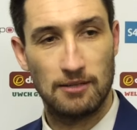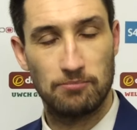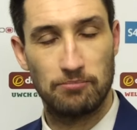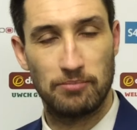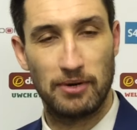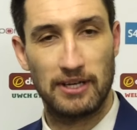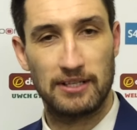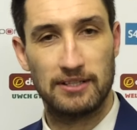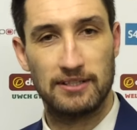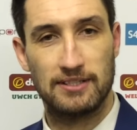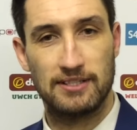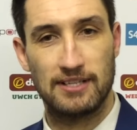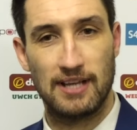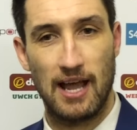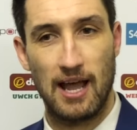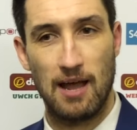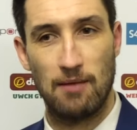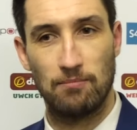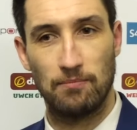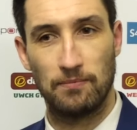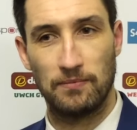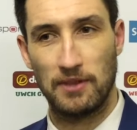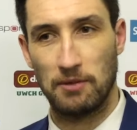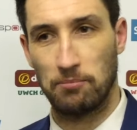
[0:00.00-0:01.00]
but
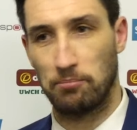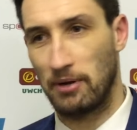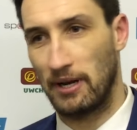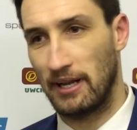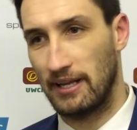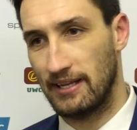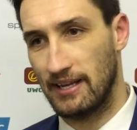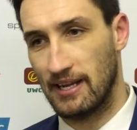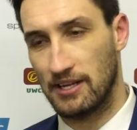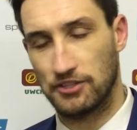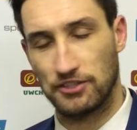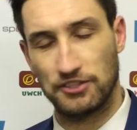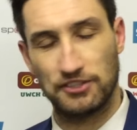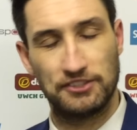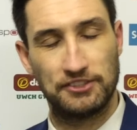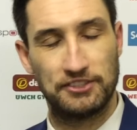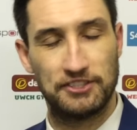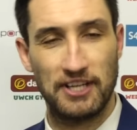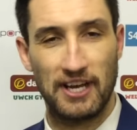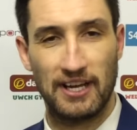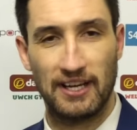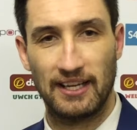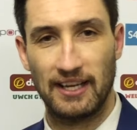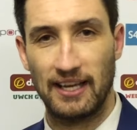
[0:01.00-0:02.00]
the players
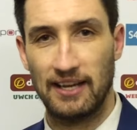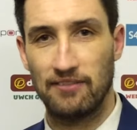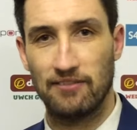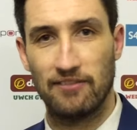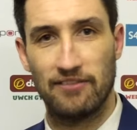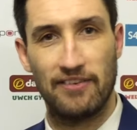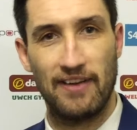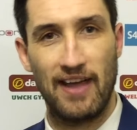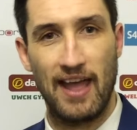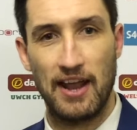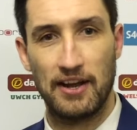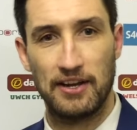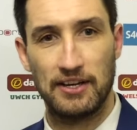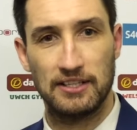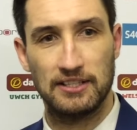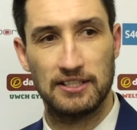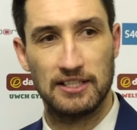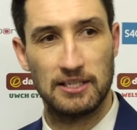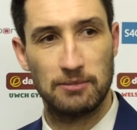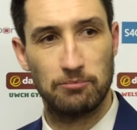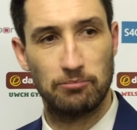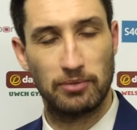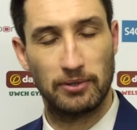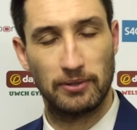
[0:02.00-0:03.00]
dug in very
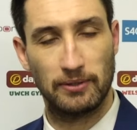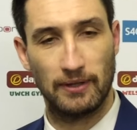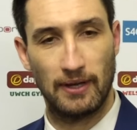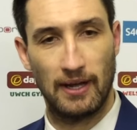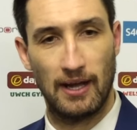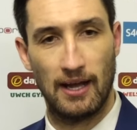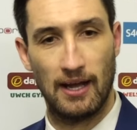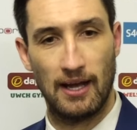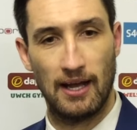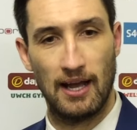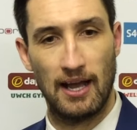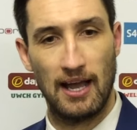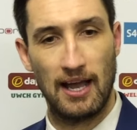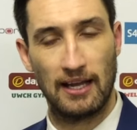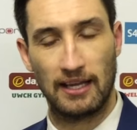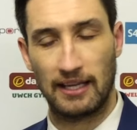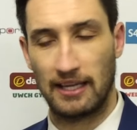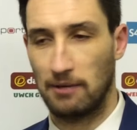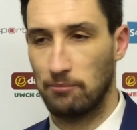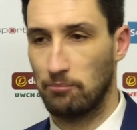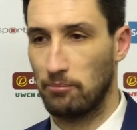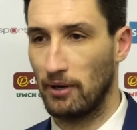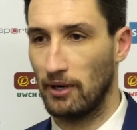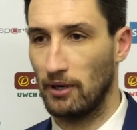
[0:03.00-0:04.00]
deep. A
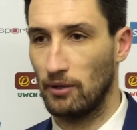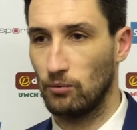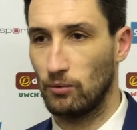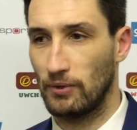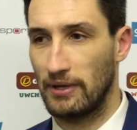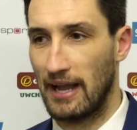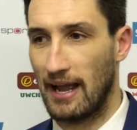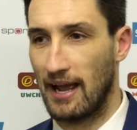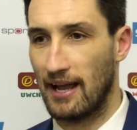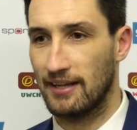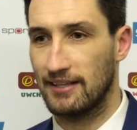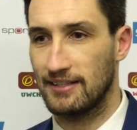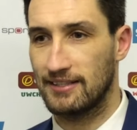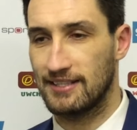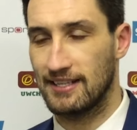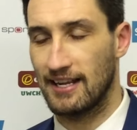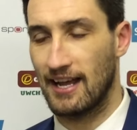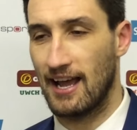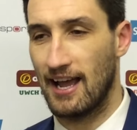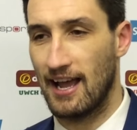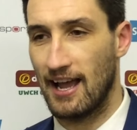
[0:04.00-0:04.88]
couple we had